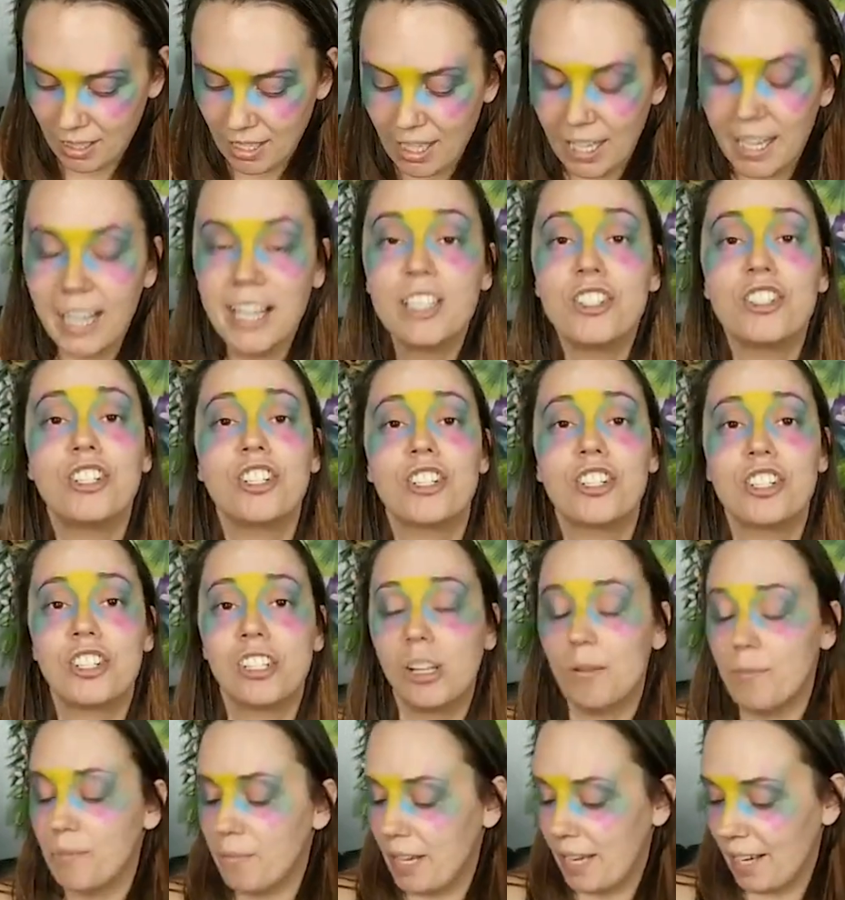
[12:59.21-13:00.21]
It's just
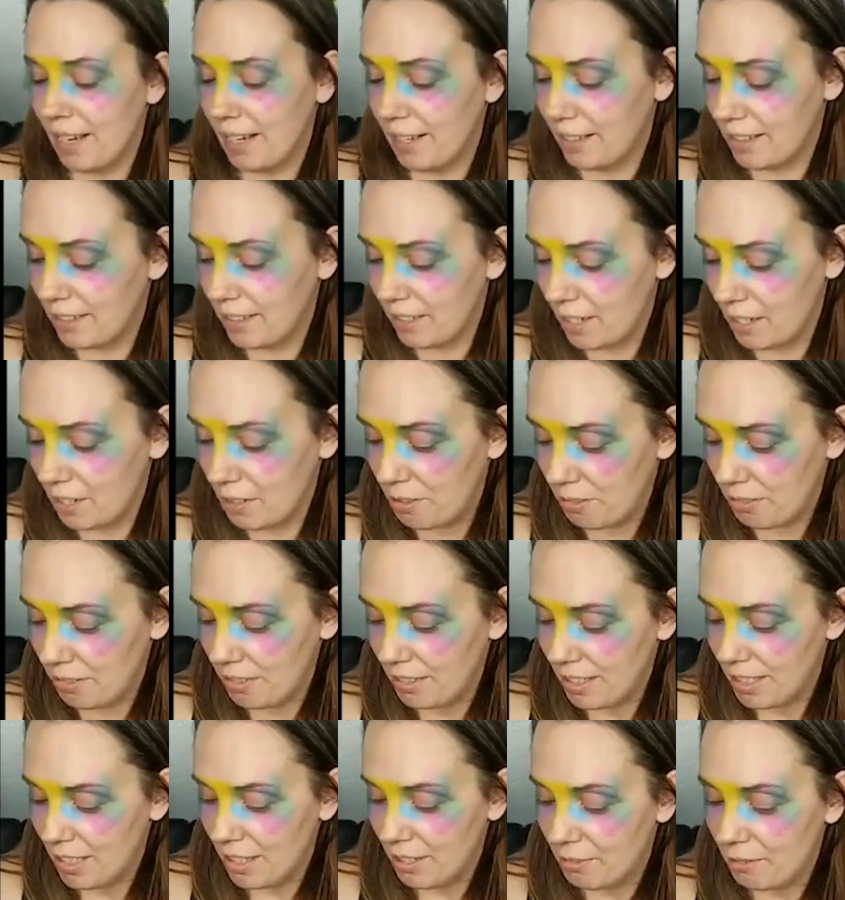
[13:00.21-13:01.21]
Schlum Day, you know?
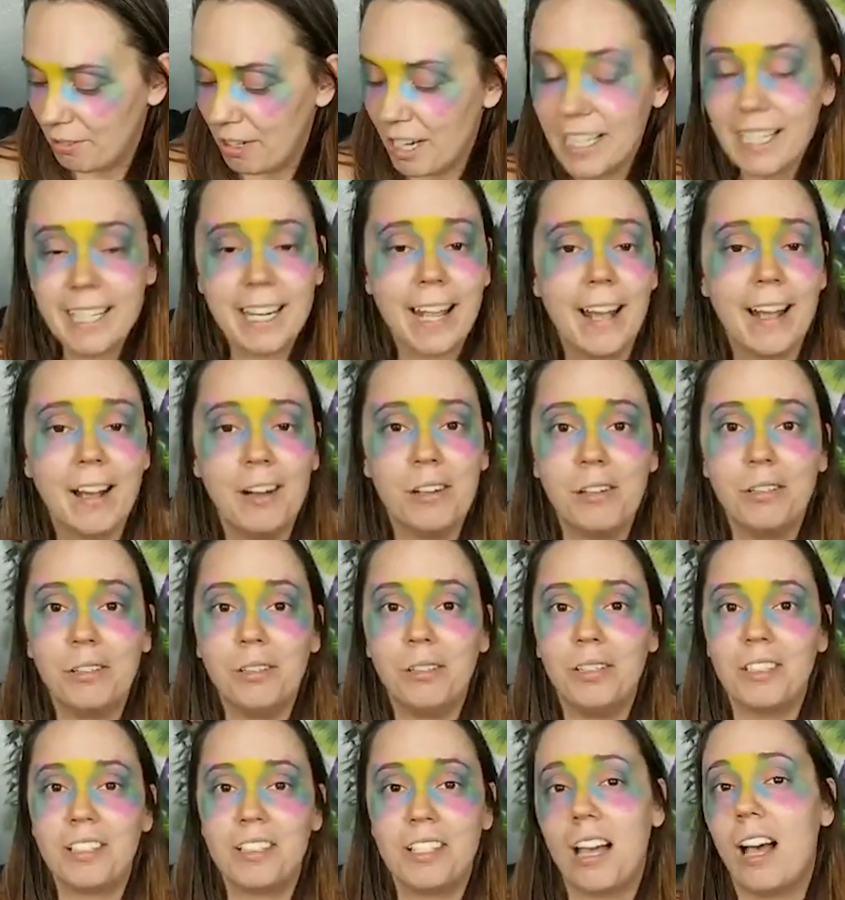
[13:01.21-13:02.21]
Right now,
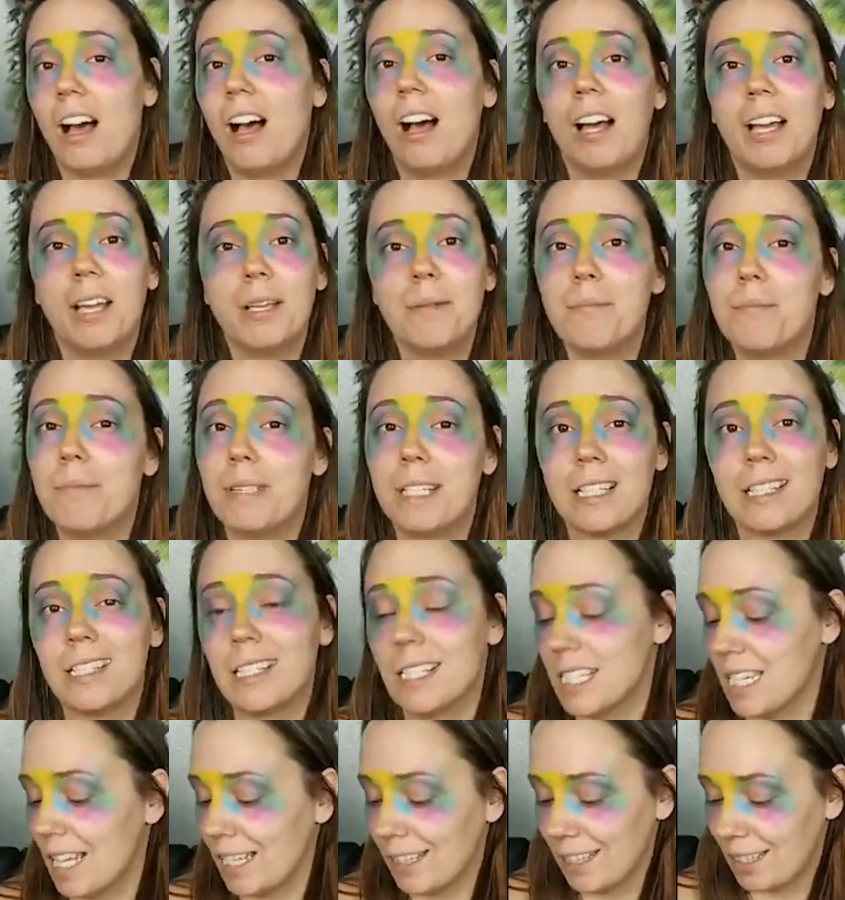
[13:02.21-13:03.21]
time means
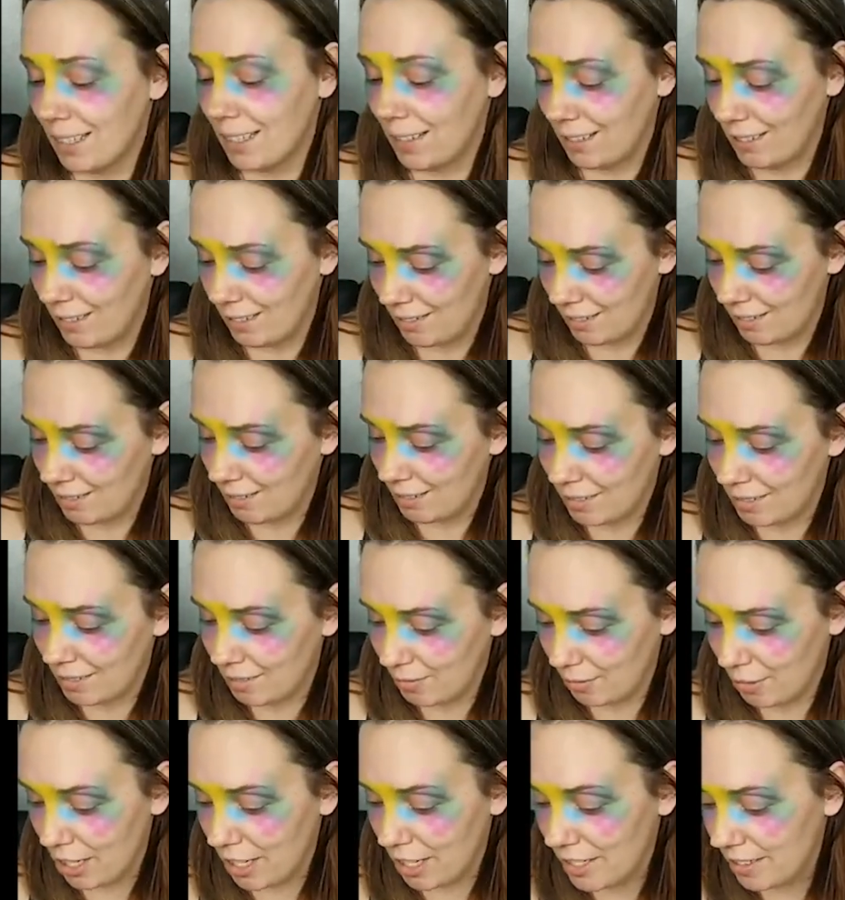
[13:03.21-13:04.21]
nothing,
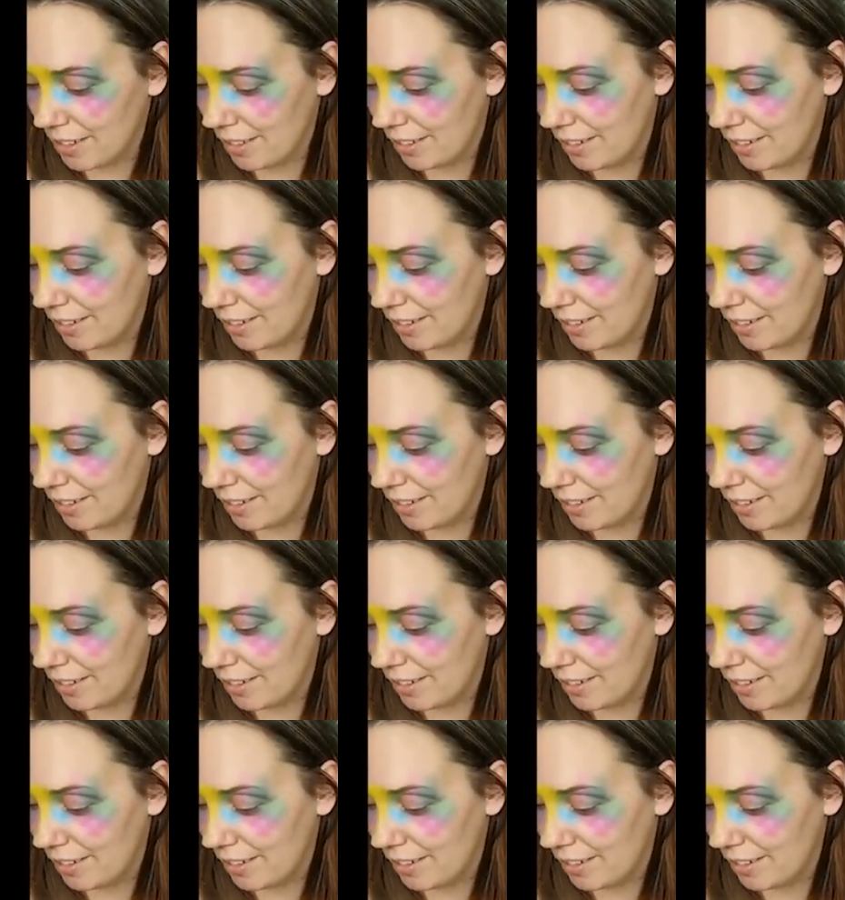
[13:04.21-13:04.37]
right?